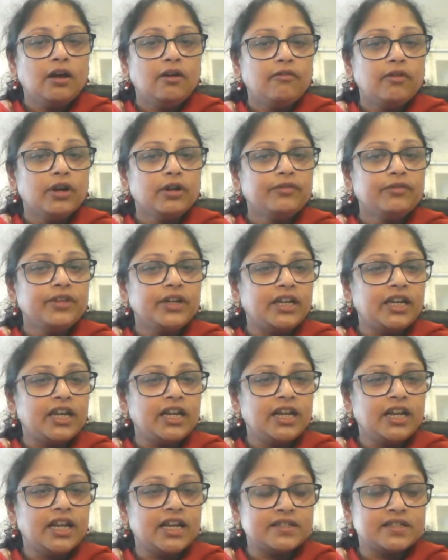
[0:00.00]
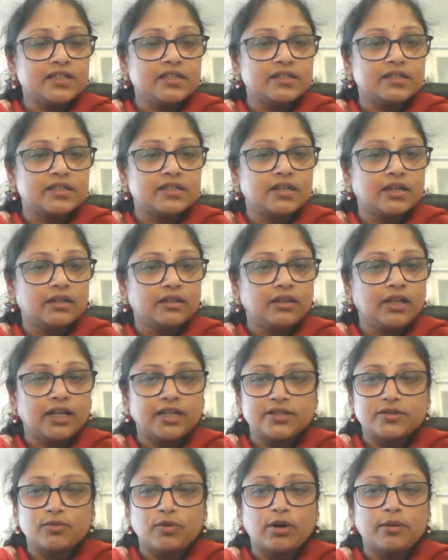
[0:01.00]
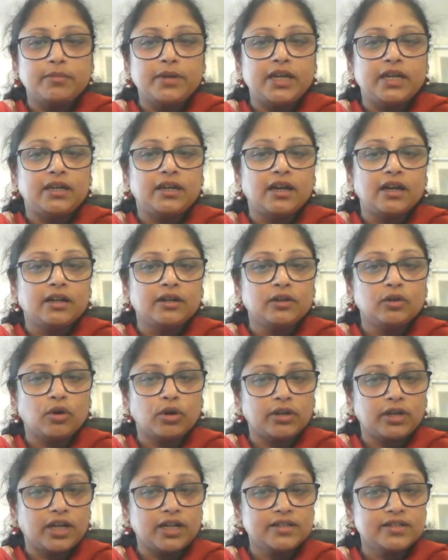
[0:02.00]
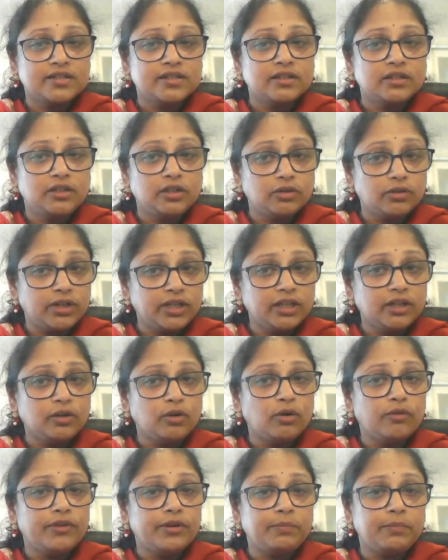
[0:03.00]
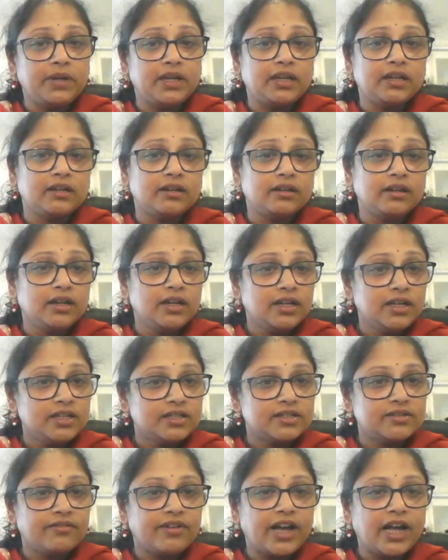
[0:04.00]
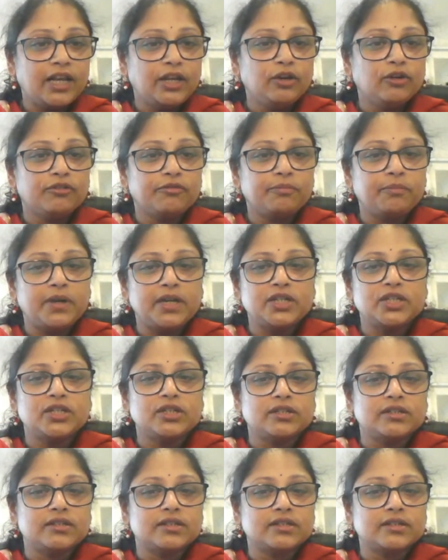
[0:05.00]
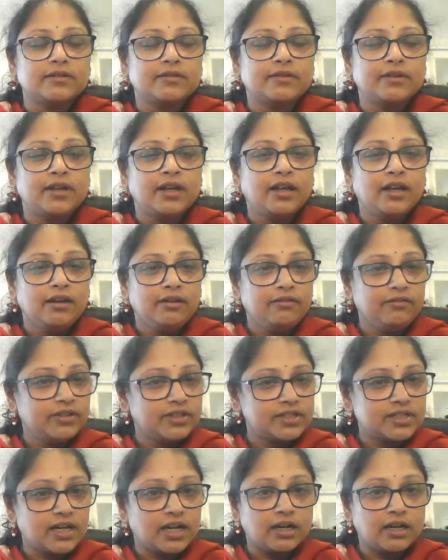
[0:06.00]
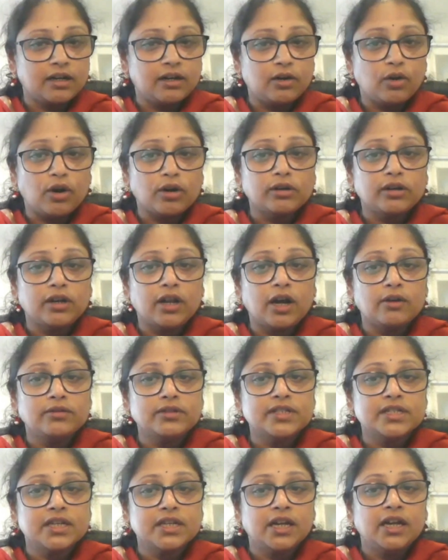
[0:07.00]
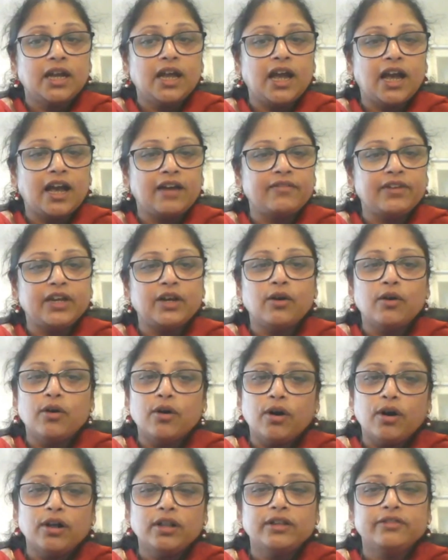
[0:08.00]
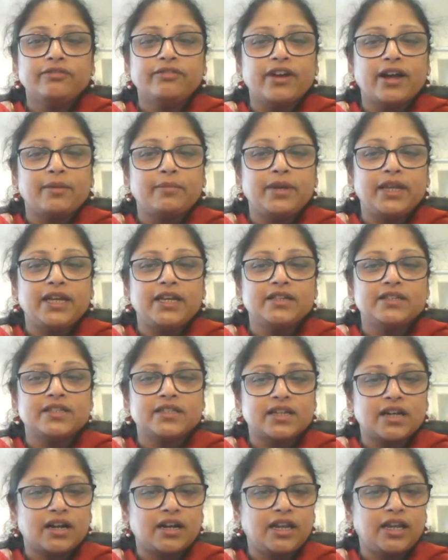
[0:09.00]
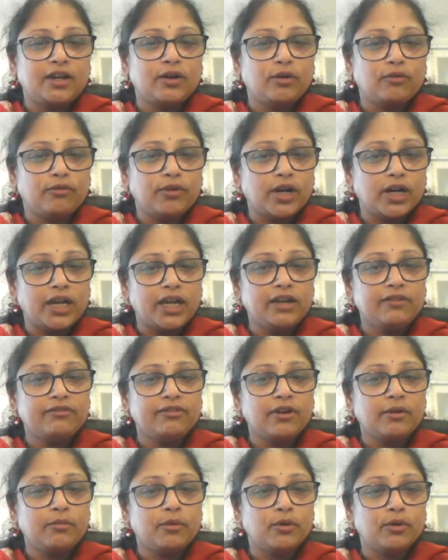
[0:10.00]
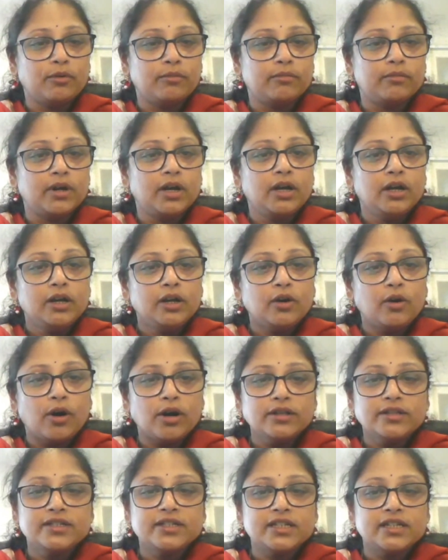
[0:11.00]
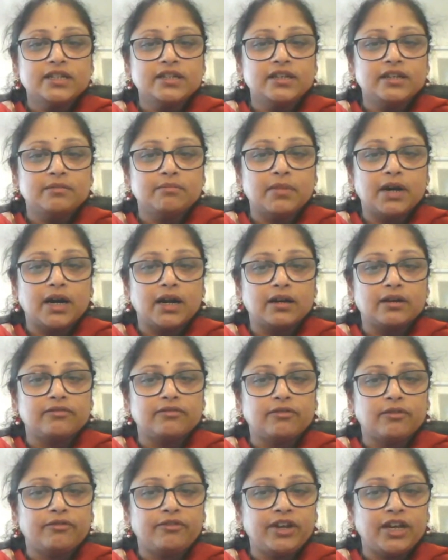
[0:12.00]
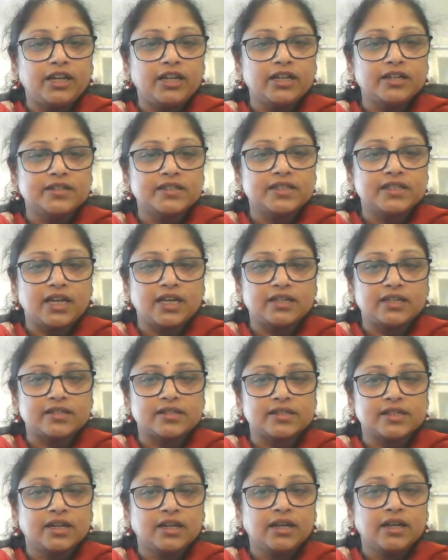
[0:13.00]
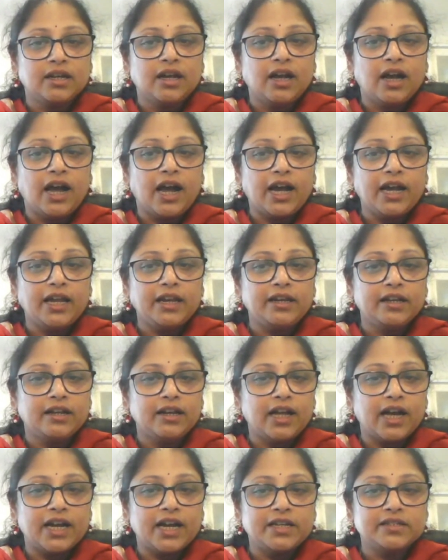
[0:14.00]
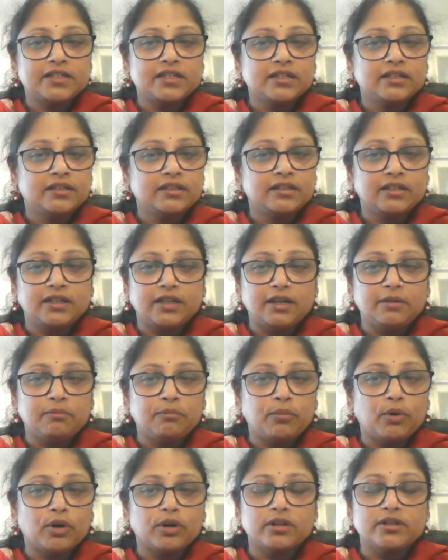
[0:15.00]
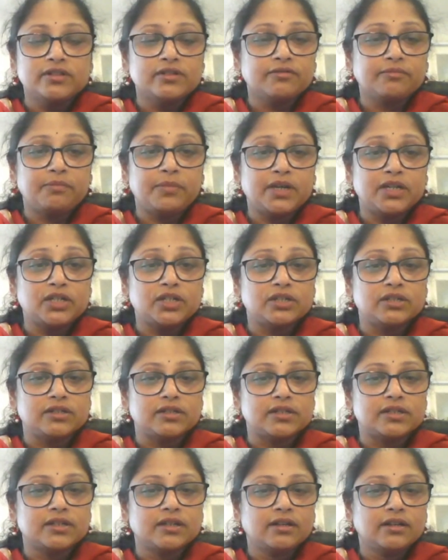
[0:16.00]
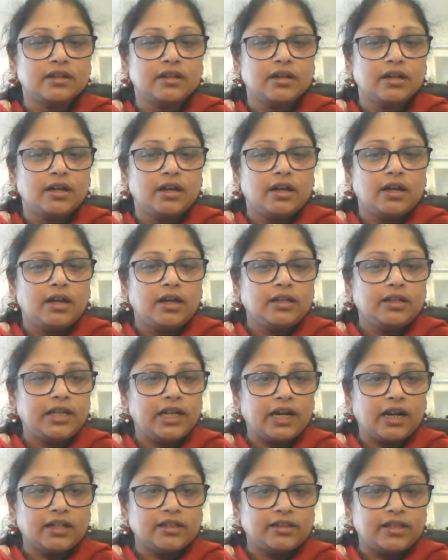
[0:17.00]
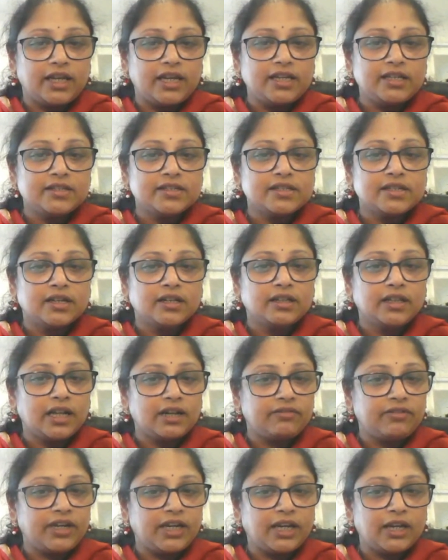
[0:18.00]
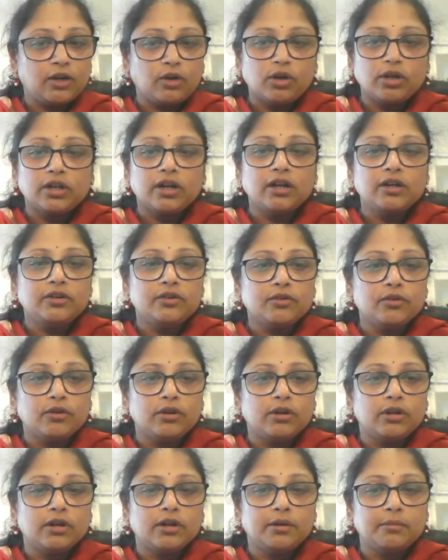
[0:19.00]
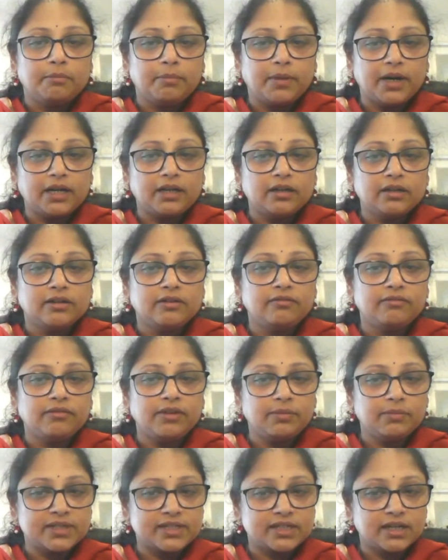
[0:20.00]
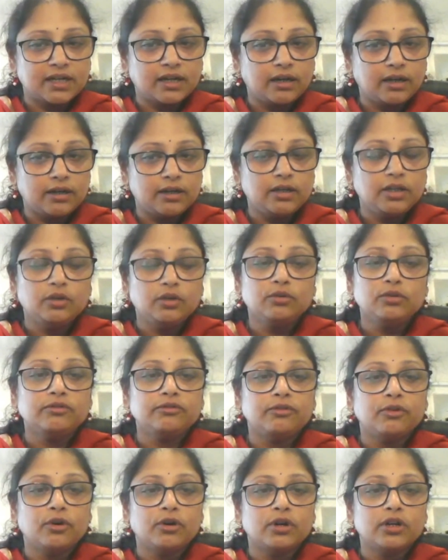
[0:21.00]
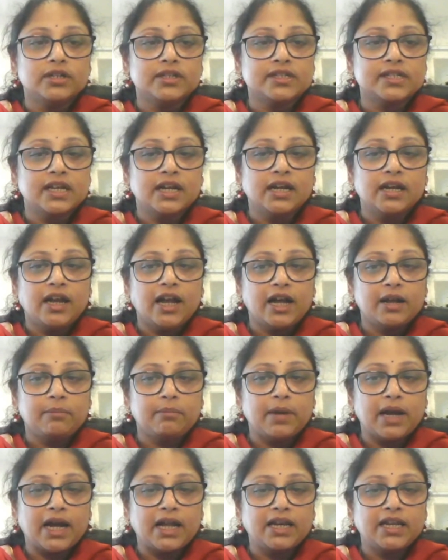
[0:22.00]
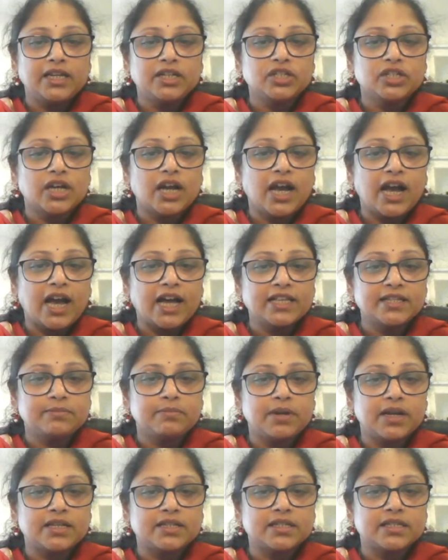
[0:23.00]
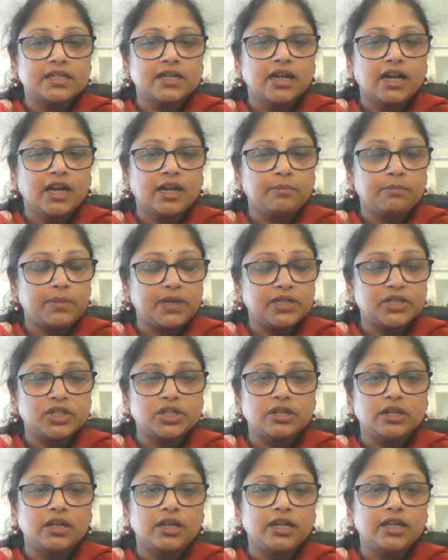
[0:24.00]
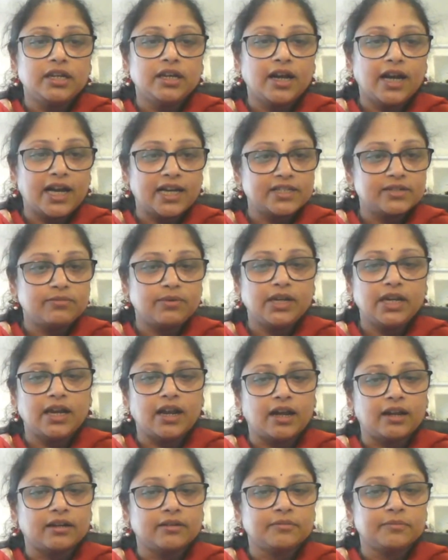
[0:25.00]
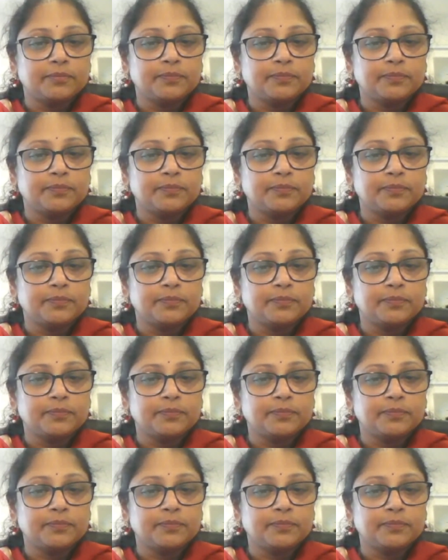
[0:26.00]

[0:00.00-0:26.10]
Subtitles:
One of the key lessons that Swami taught us during the COVID period is the value of patience. With sudden lockdowns, having all the families studying or working from home, constant demand for various things, I realized the importance of patience. There are things that we cannot control, but we must continue to focus and manage as best and patiently as we can.